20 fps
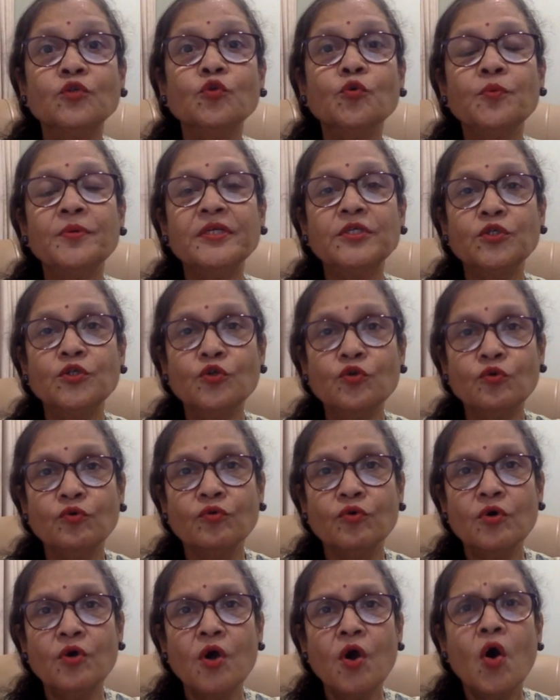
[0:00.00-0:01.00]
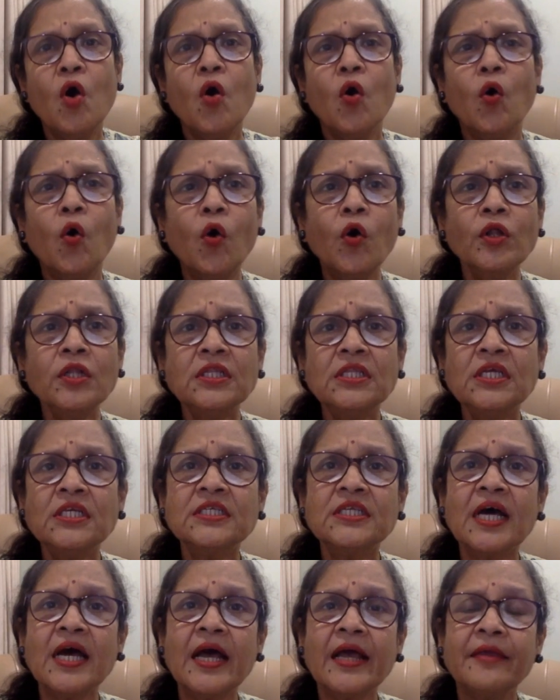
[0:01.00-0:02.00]
to Vishnu all the
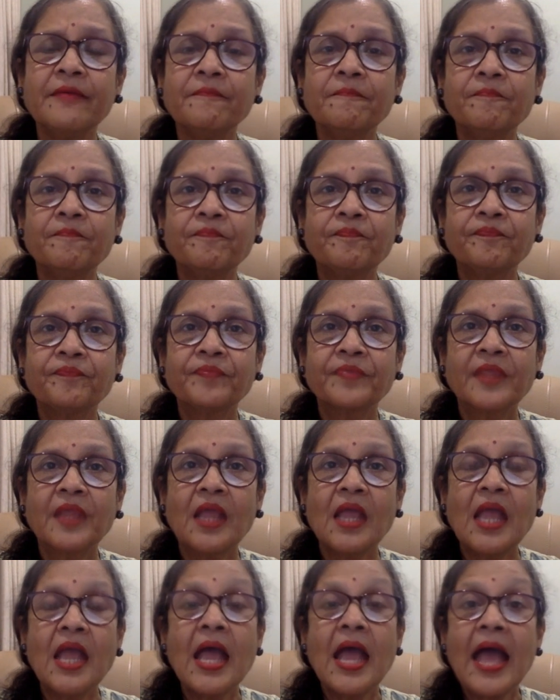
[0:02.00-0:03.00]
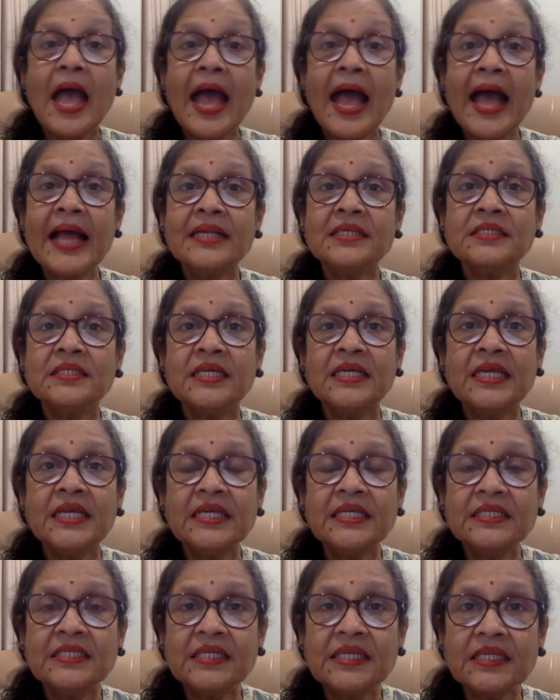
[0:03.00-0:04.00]
time. And he
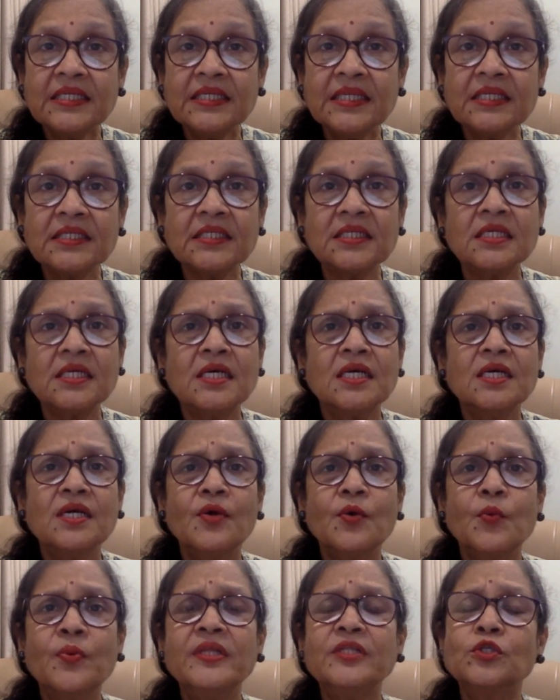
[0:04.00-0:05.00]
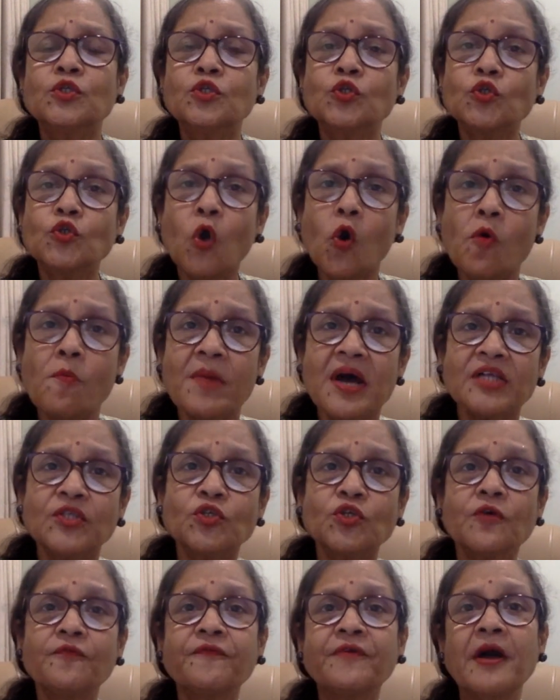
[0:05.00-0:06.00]
did it with so much
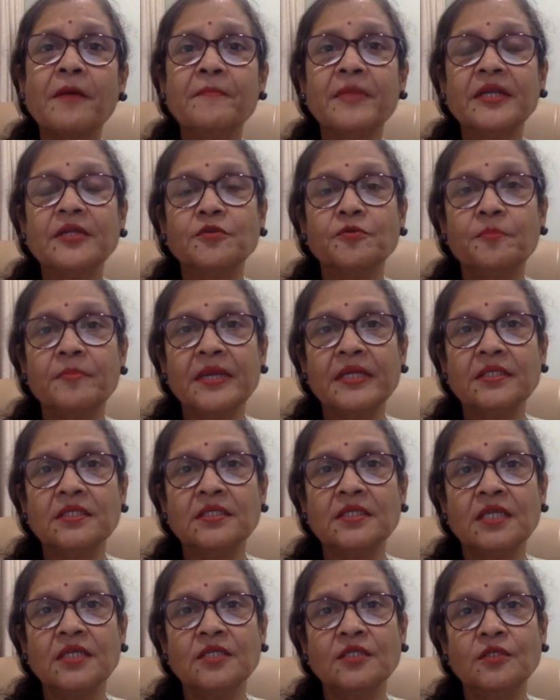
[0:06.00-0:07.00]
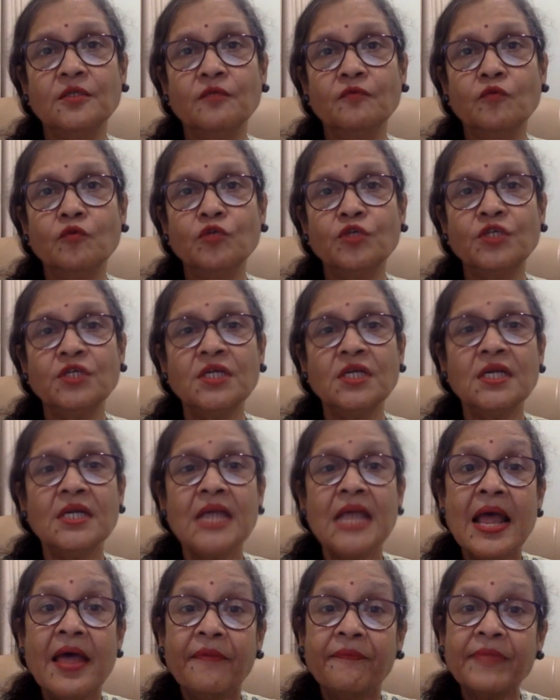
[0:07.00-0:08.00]
of commitment and devotion
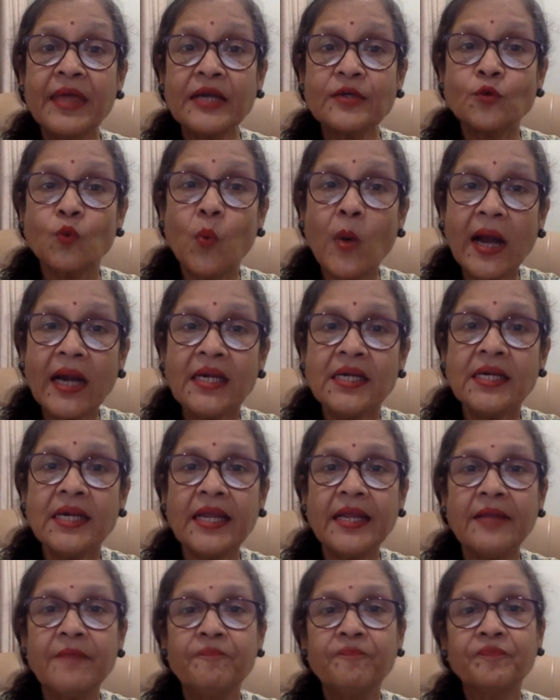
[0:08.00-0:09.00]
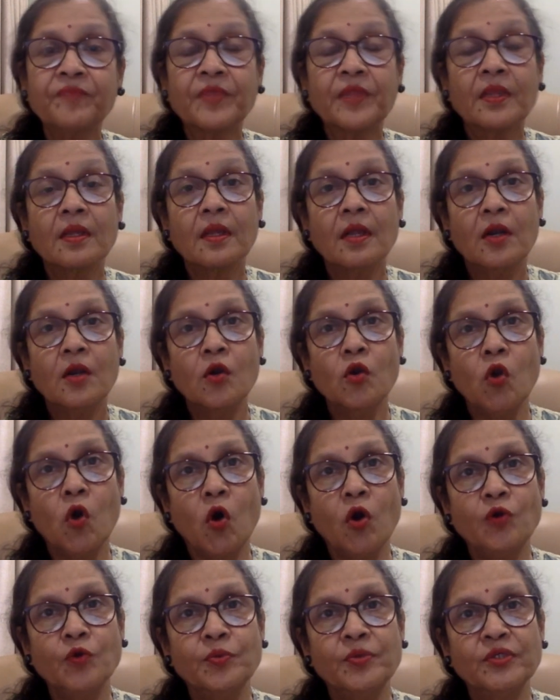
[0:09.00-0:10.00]
that one day
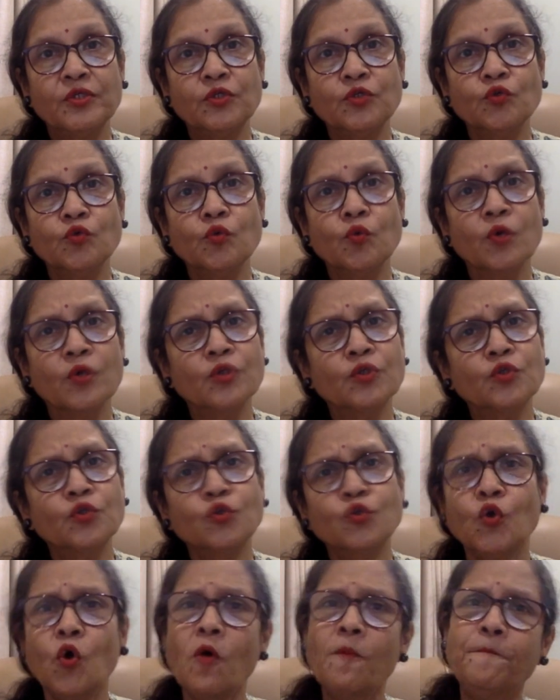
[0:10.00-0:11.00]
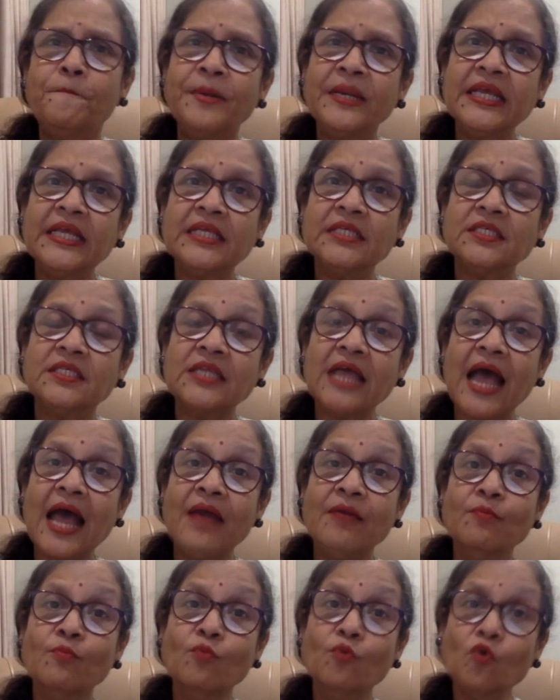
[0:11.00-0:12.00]
Lord Vishnu was so pleased
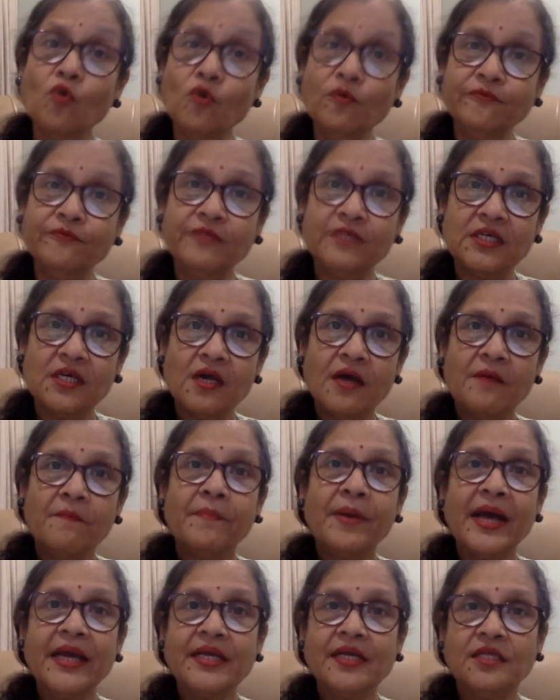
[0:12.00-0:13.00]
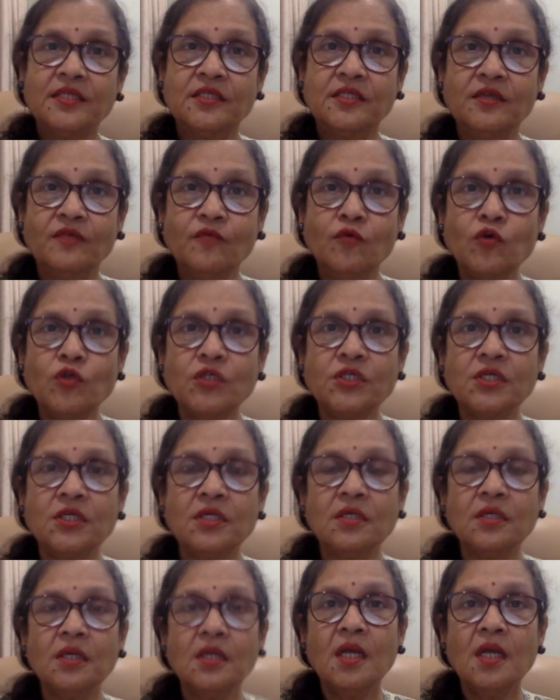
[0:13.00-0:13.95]
and moved by his devotion,